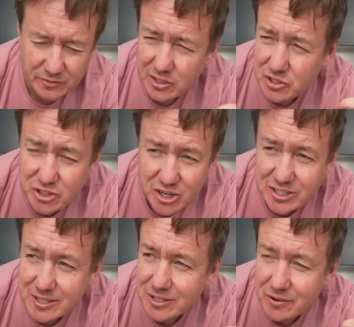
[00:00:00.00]
It's
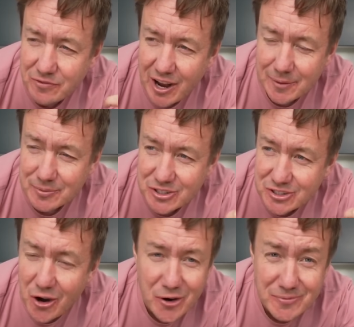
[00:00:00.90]
just developed
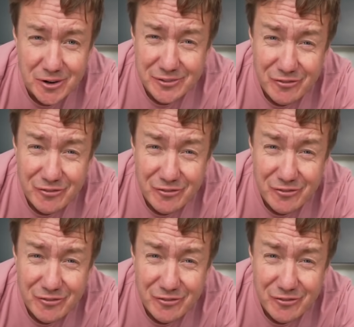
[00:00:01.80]
so much